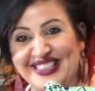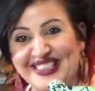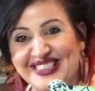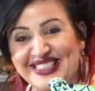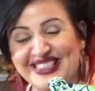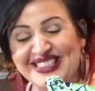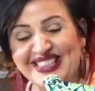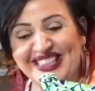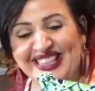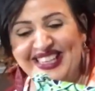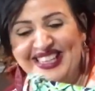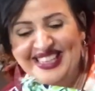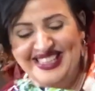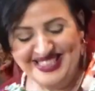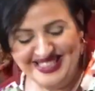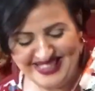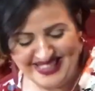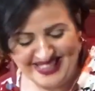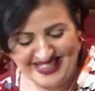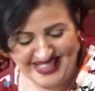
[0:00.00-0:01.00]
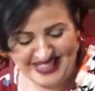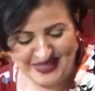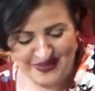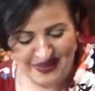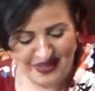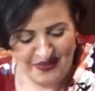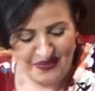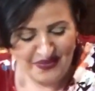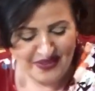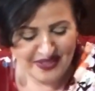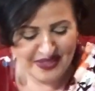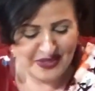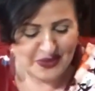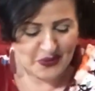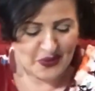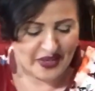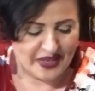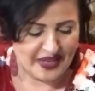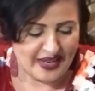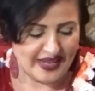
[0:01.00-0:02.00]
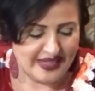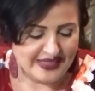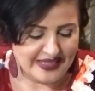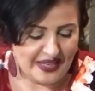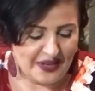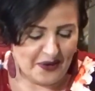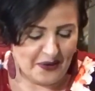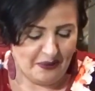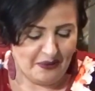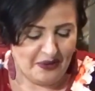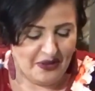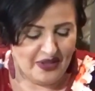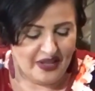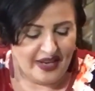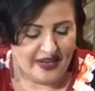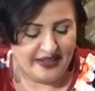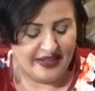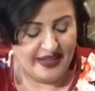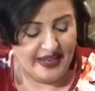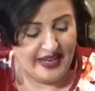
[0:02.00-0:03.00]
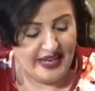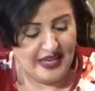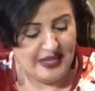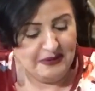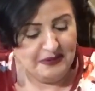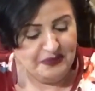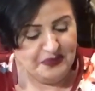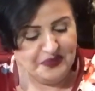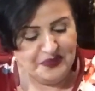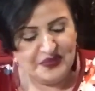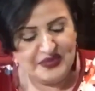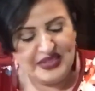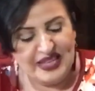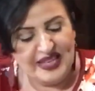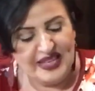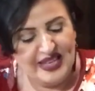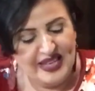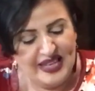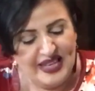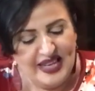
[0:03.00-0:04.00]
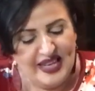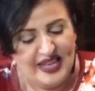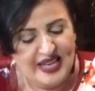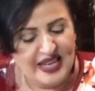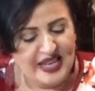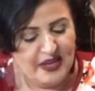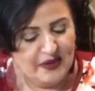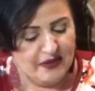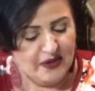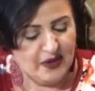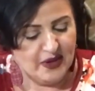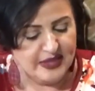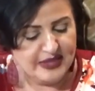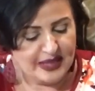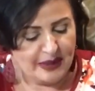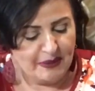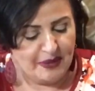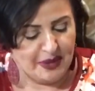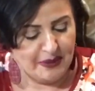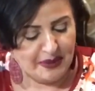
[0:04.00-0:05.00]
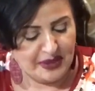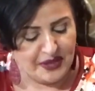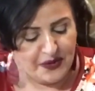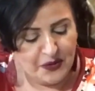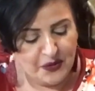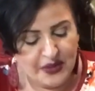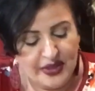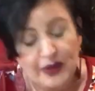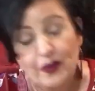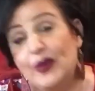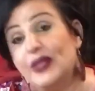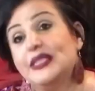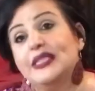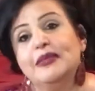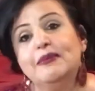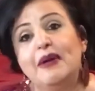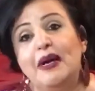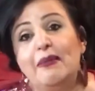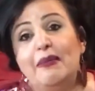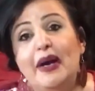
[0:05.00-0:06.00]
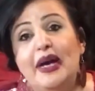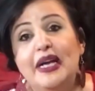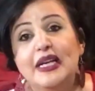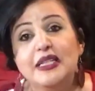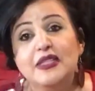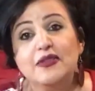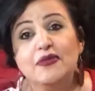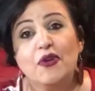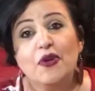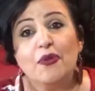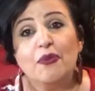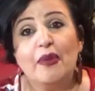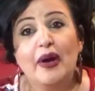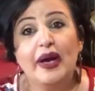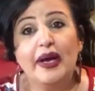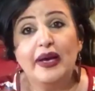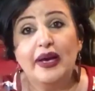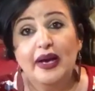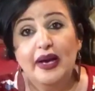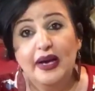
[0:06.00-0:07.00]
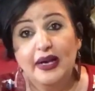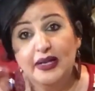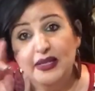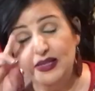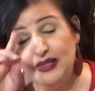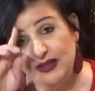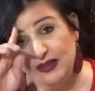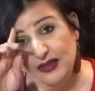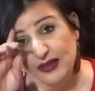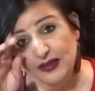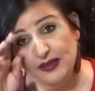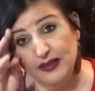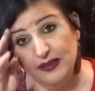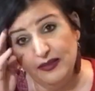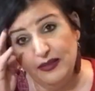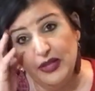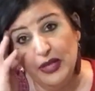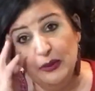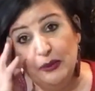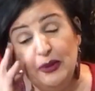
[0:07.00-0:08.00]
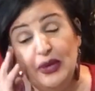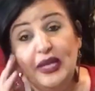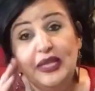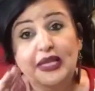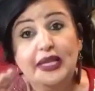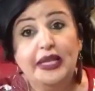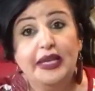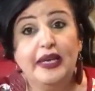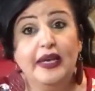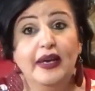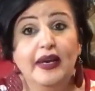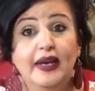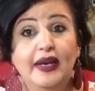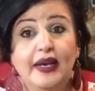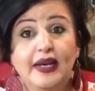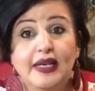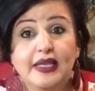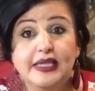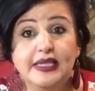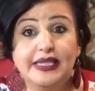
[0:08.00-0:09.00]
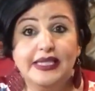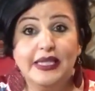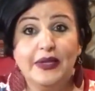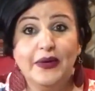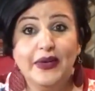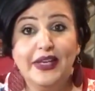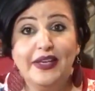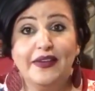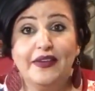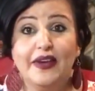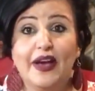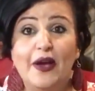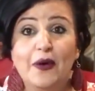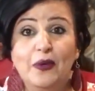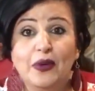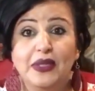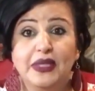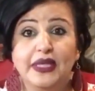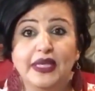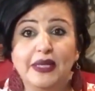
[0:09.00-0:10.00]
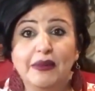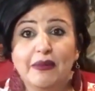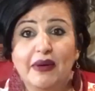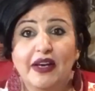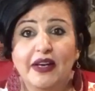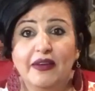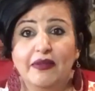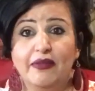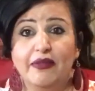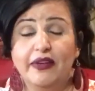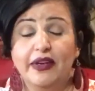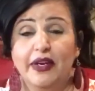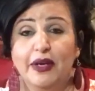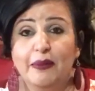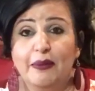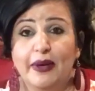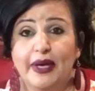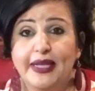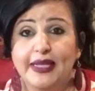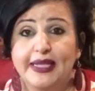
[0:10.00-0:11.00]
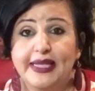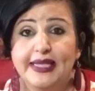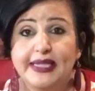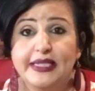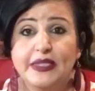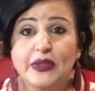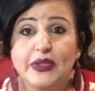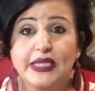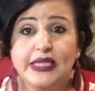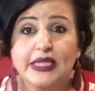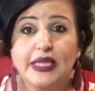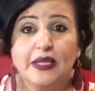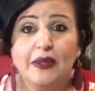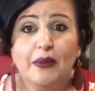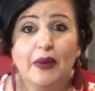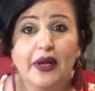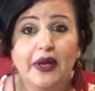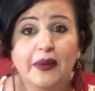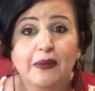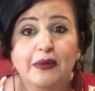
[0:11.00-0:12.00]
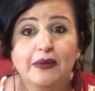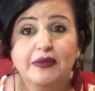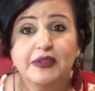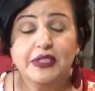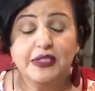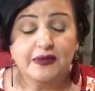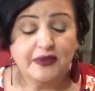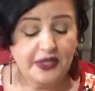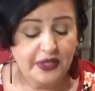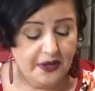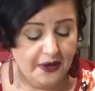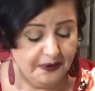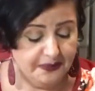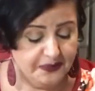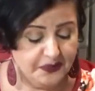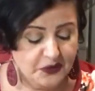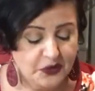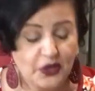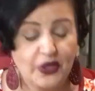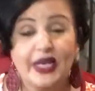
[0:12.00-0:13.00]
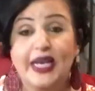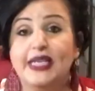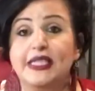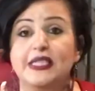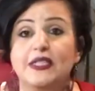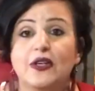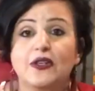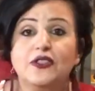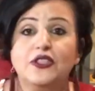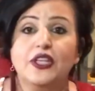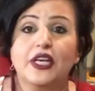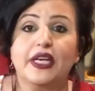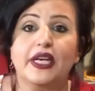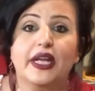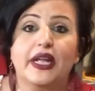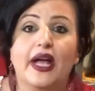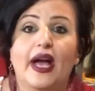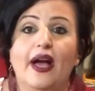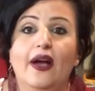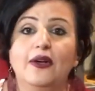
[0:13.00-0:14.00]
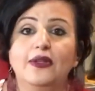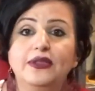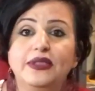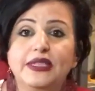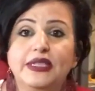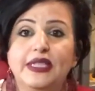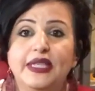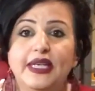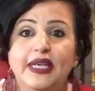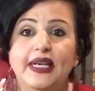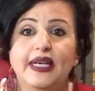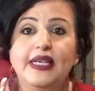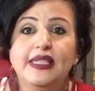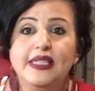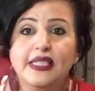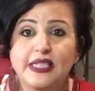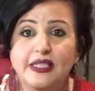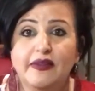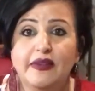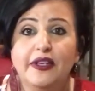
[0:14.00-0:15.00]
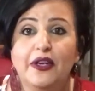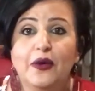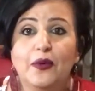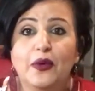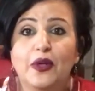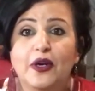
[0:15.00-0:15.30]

so that's my first one, guys. I hope you like it. And of course, I'm gonna be doing what's in my bags for my uh, Vera Bradley series. I will link my Vera Bradley series on the bottom of this video, so you guys go check it out. This video will